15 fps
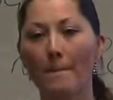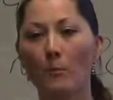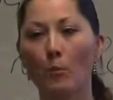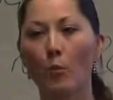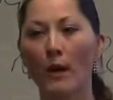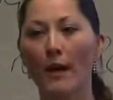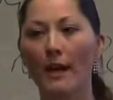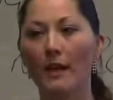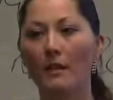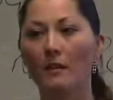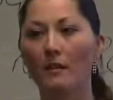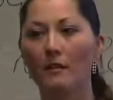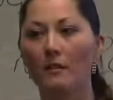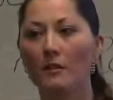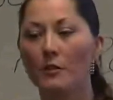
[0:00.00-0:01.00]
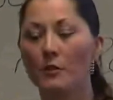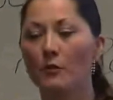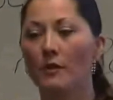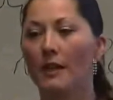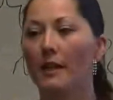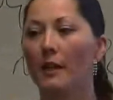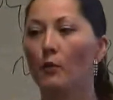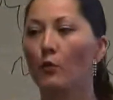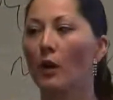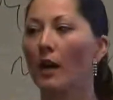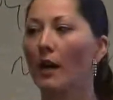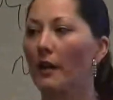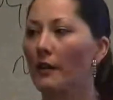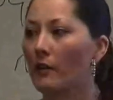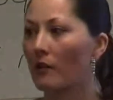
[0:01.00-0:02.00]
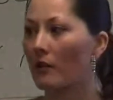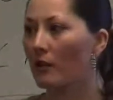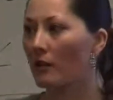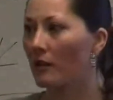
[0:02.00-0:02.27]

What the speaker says: Where do they arise?